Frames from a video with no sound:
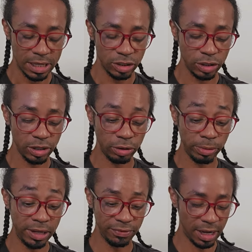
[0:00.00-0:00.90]
To the
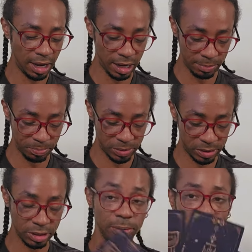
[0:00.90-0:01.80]
Three of
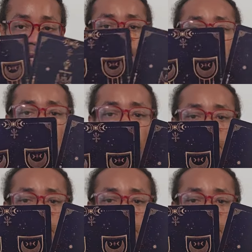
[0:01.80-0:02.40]
Cups, okay. What